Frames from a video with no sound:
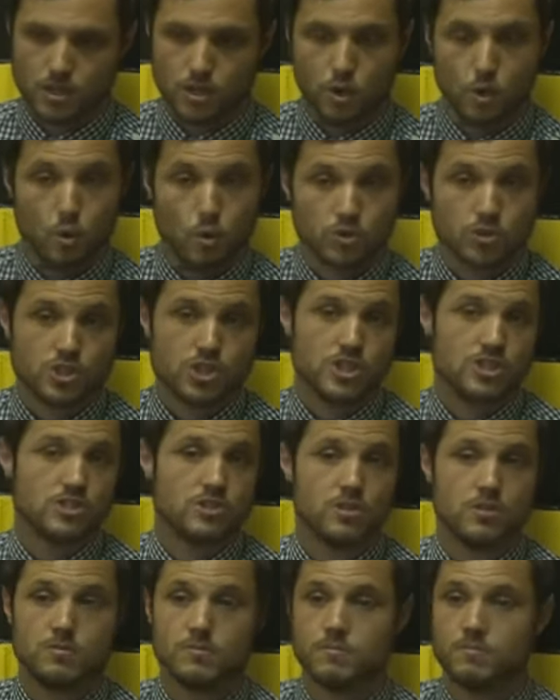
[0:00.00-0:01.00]
coaches
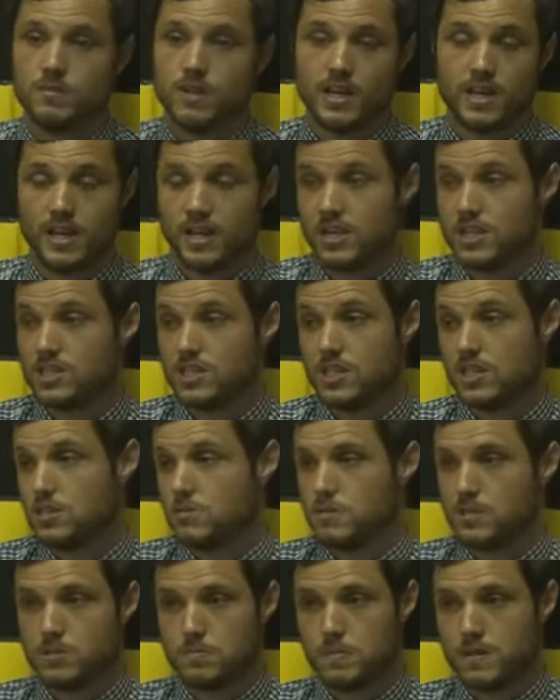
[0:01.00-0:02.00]
them, and
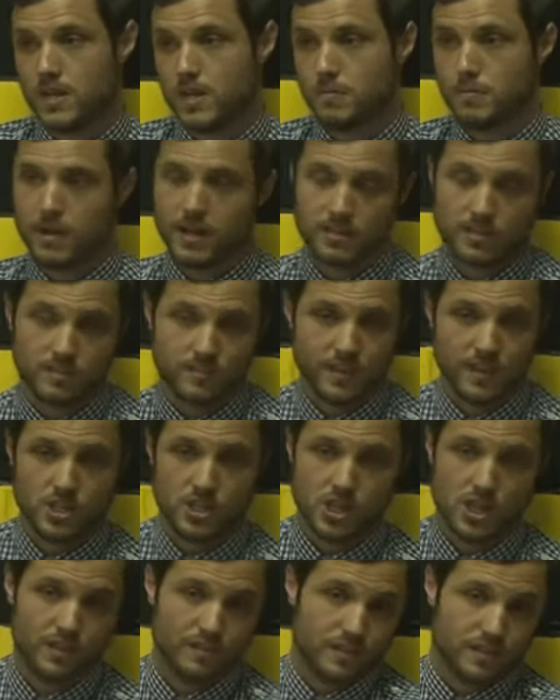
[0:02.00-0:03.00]
he's been a breath of
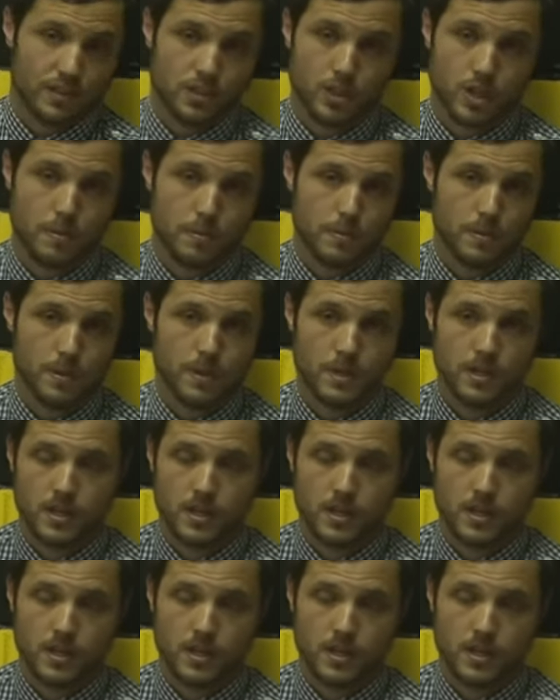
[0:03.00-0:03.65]
fresh air for the club.